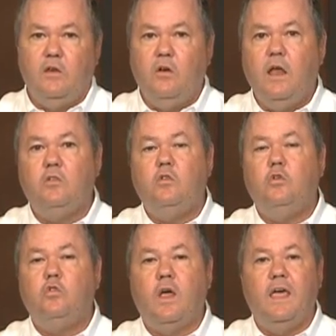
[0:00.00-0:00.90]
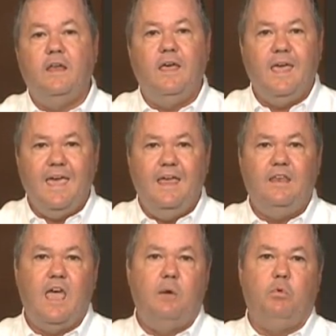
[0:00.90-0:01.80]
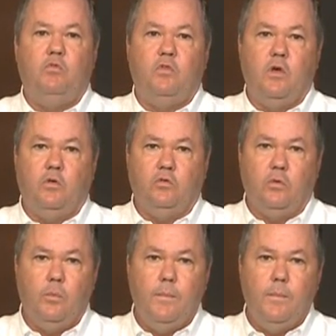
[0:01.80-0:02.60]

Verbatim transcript: international trade and capital flows.